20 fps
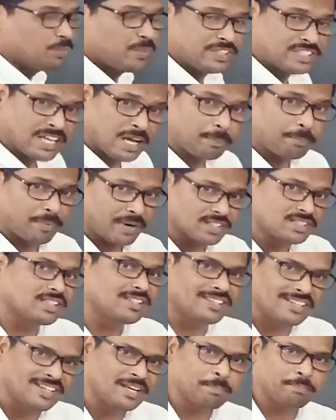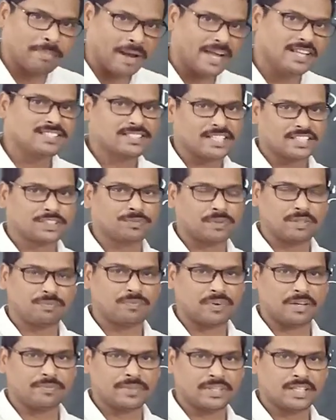which are present in a bisexual
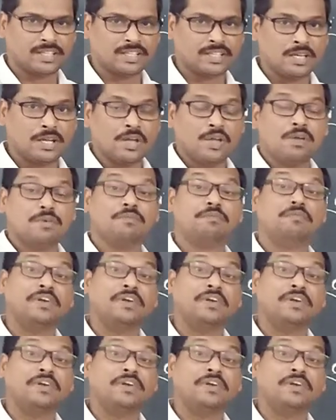flower,